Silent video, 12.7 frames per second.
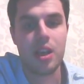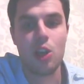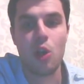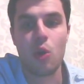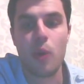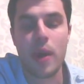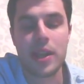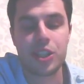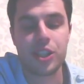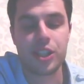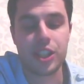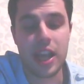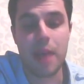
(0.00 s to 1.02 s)
long
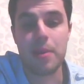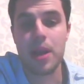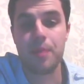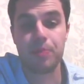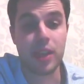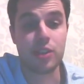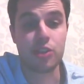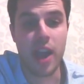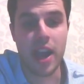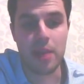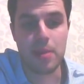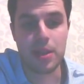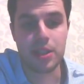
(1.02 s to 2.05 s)
question stamina and drag him